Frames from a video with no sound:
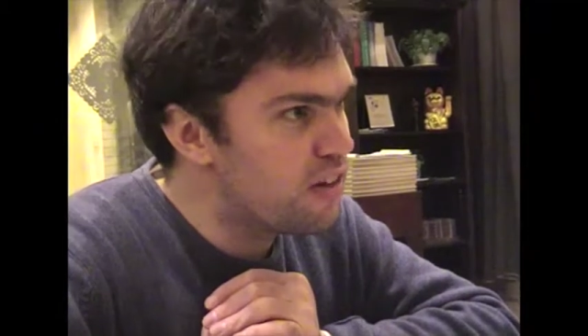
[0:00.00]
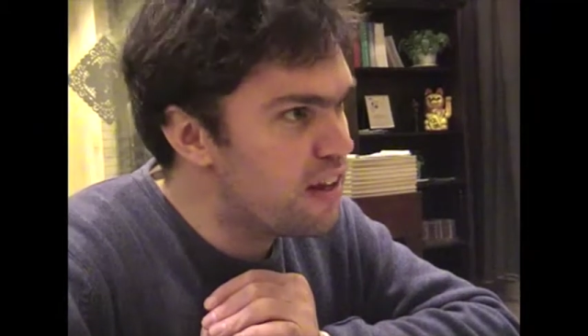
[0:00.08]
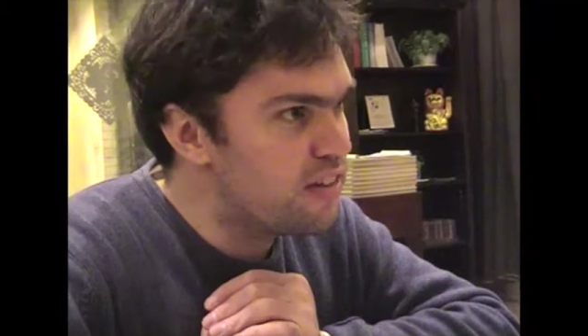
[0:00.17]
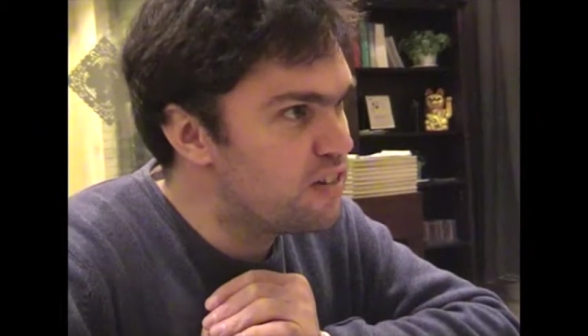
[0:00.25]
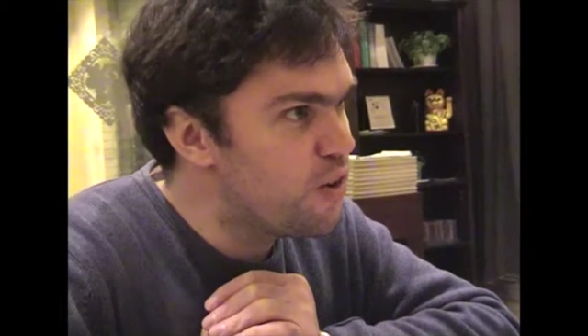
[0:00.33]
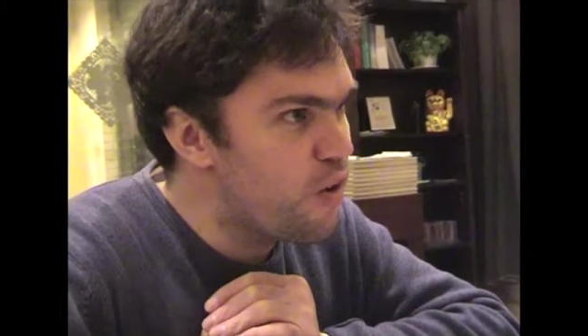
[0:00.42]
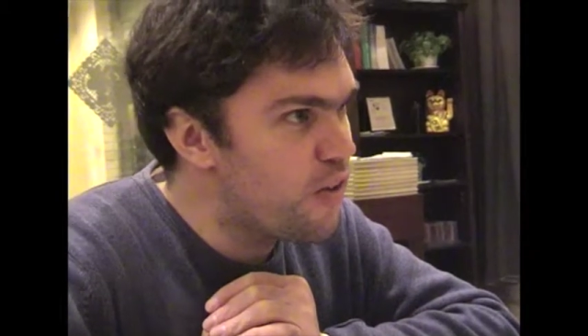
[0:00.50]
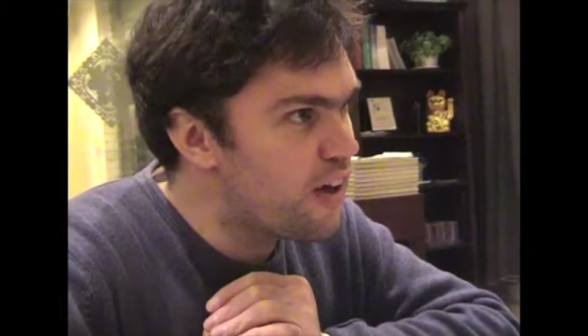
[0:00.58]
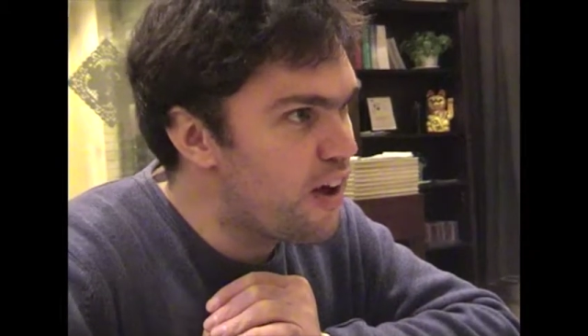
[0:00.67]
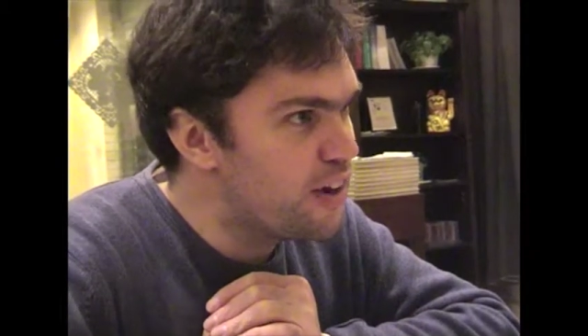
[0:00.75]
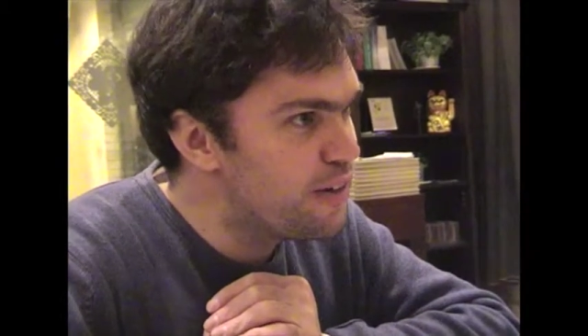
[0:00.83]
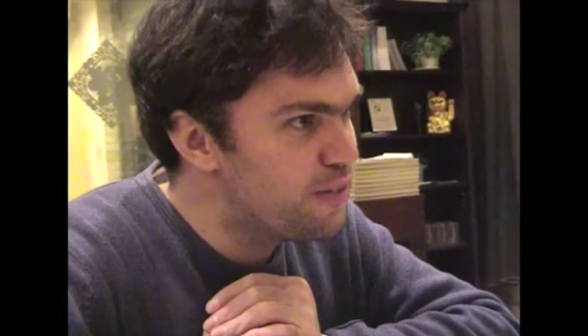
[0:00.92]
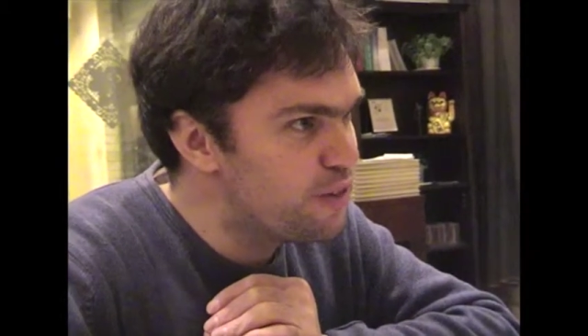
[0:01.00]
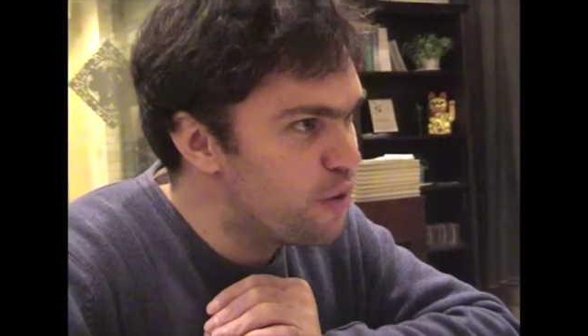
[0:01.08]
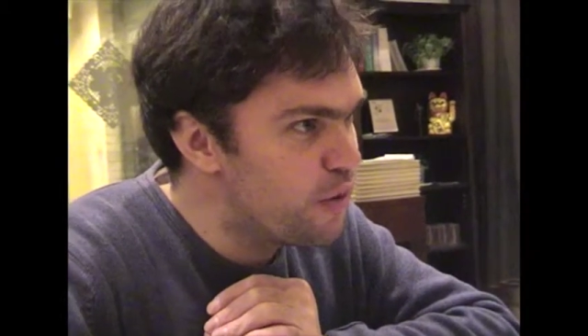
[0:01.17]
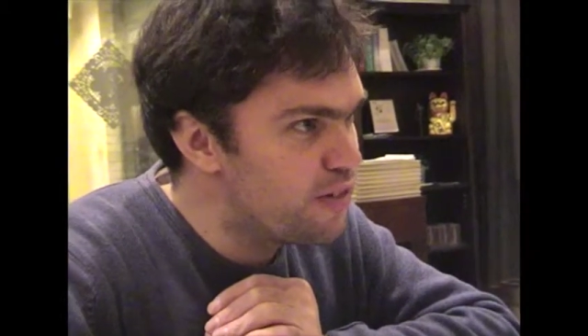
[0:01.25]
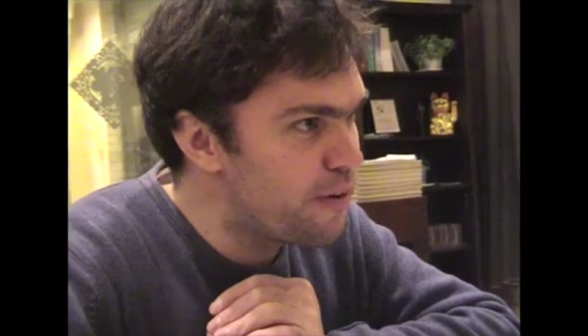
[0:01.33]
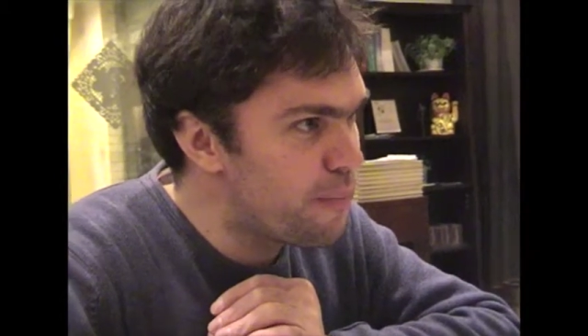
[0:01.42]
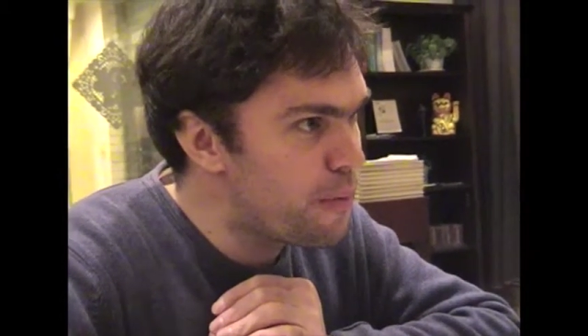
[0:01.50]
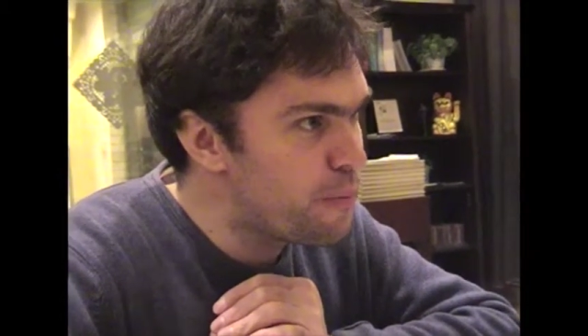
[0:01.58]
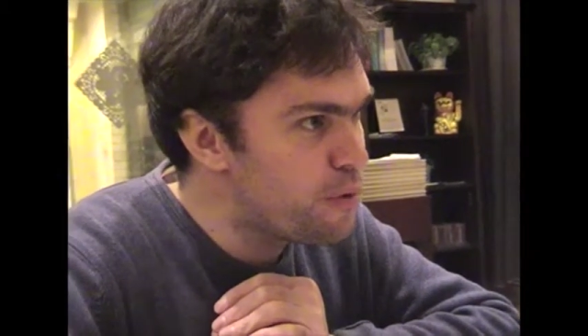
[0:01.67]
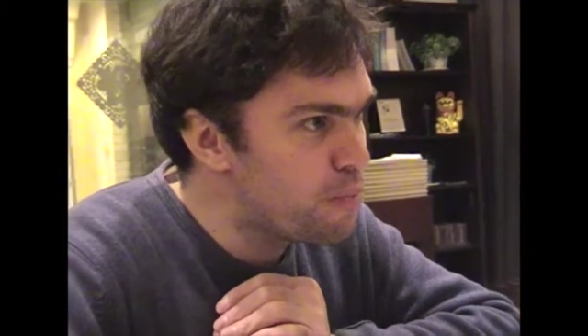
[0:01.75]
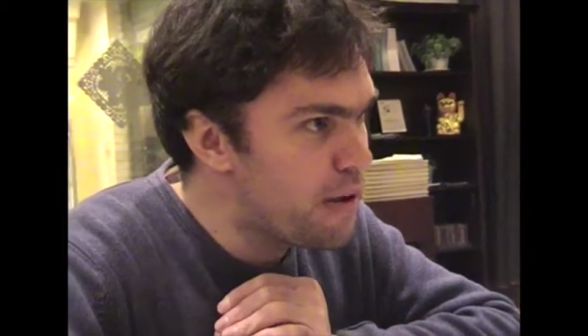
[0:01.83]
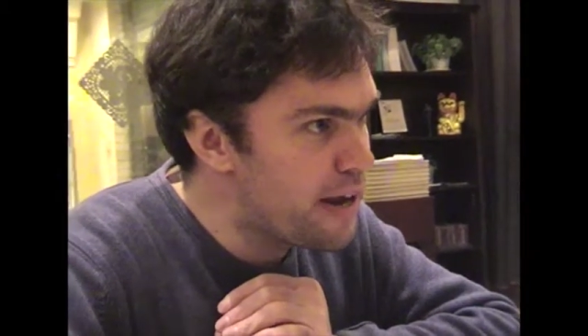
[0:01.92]
it's not the kind of story
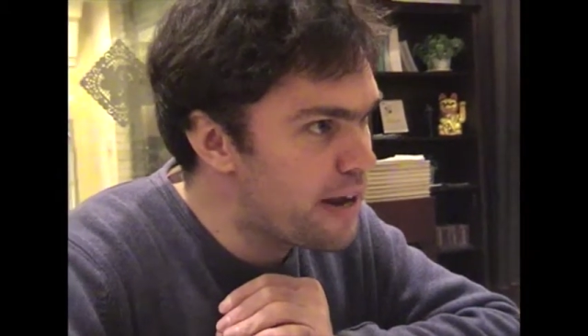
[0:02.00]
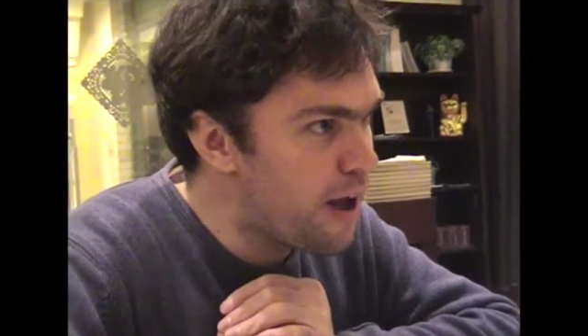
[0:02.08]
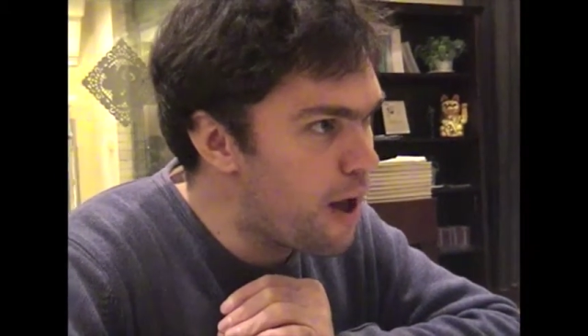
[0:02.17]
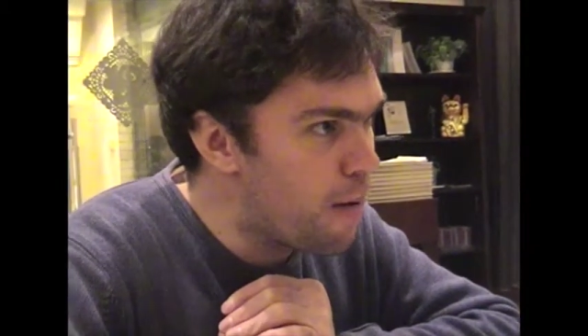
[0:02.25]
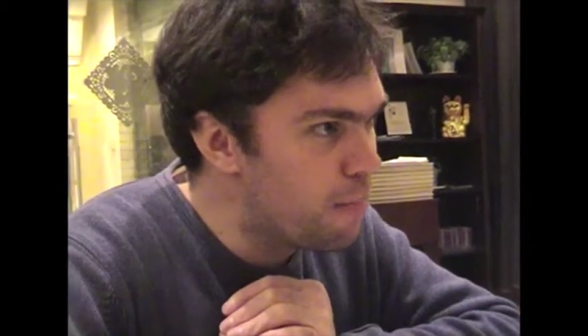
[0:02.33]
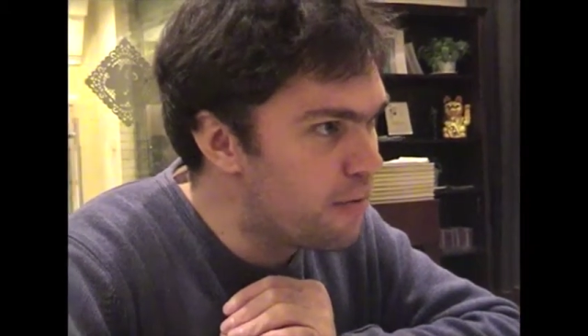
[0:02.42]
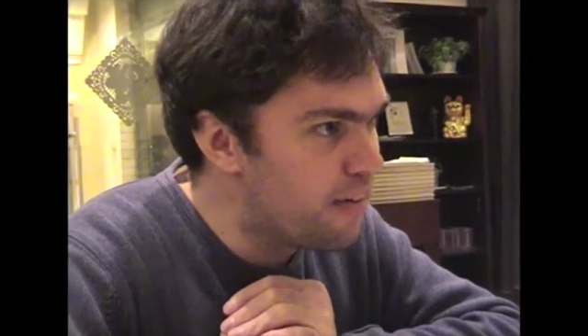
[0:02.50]
someone would make up.